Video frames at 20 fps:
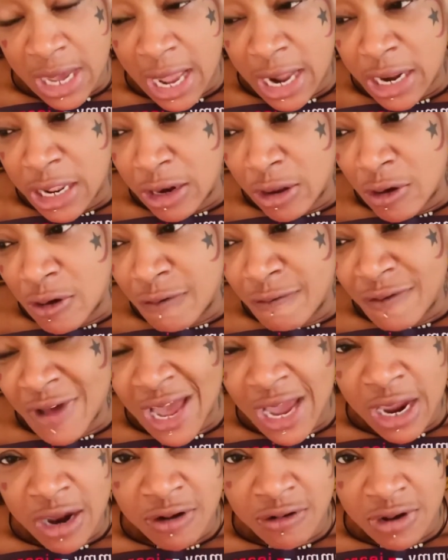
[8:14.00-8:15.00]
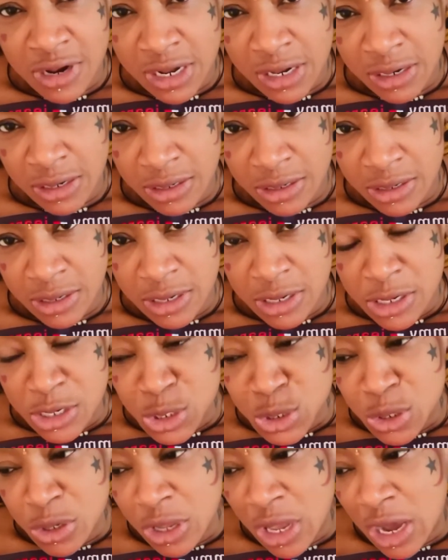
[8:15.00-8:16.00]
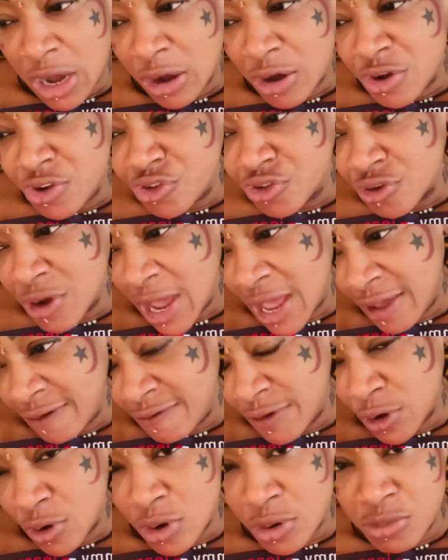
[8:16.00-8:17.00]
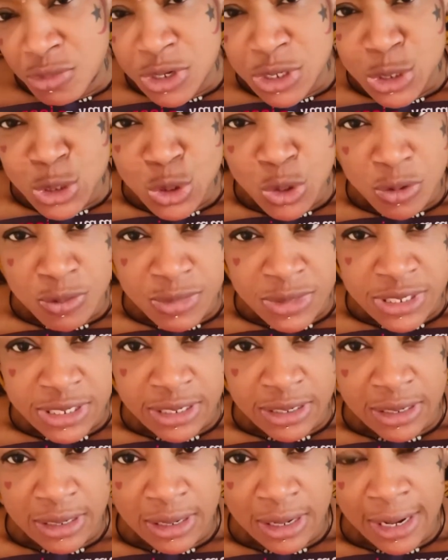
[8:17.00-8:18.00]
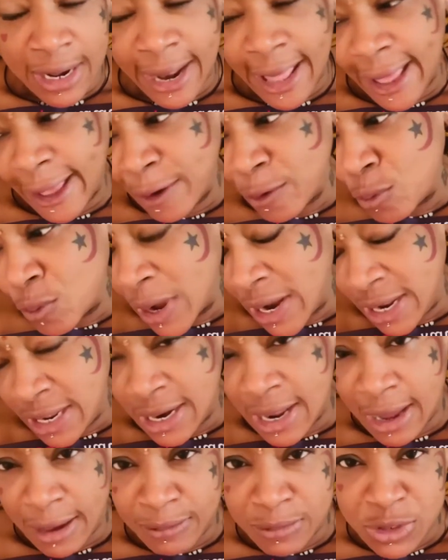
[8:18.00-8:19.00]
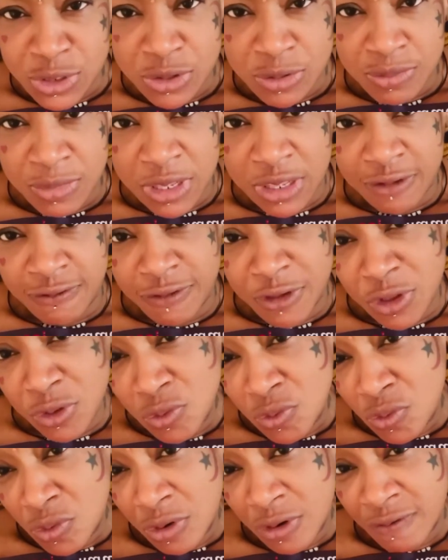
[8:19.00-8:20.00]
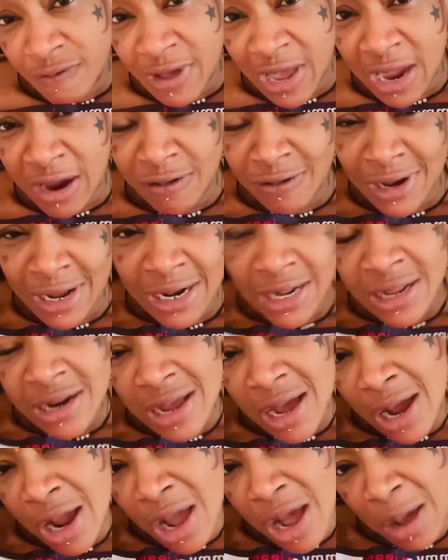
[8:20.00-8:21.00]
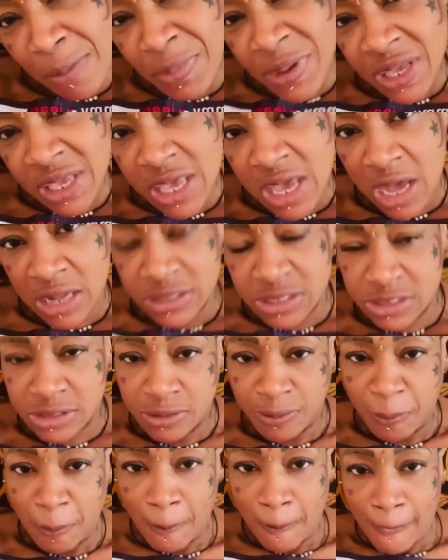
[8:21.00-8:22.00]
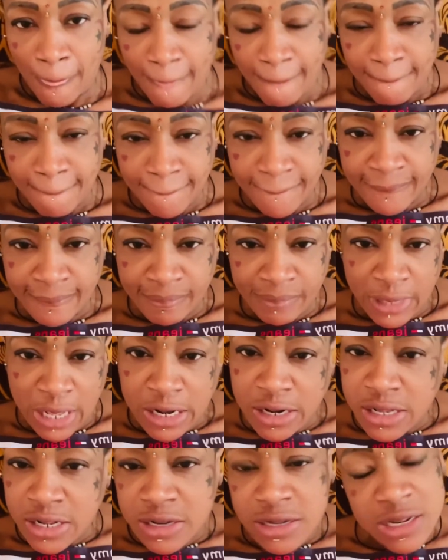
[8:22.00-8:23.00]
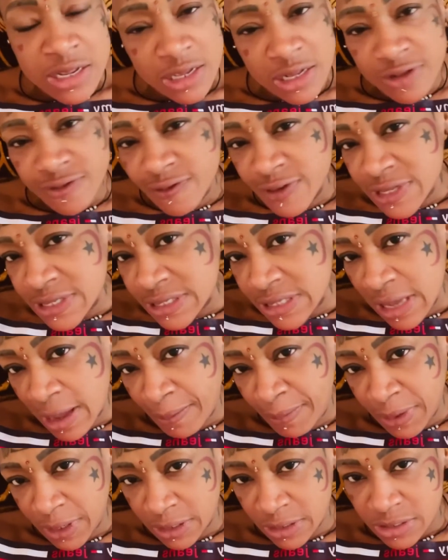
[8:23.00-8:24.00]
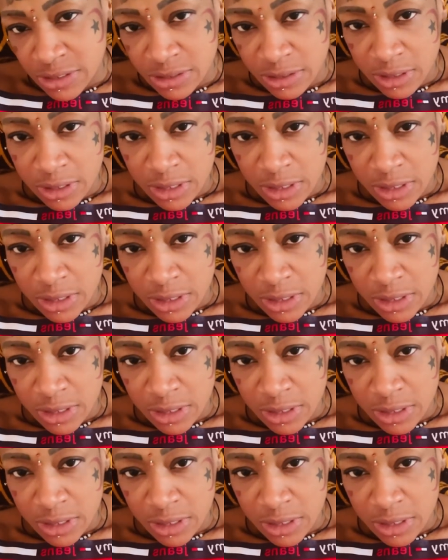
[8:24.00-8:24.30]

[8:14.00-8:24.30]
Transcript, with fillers: And it got viral. So you gotta try if you come with something like what did happen to me for you go viral. In a copycat. And you need to stop it.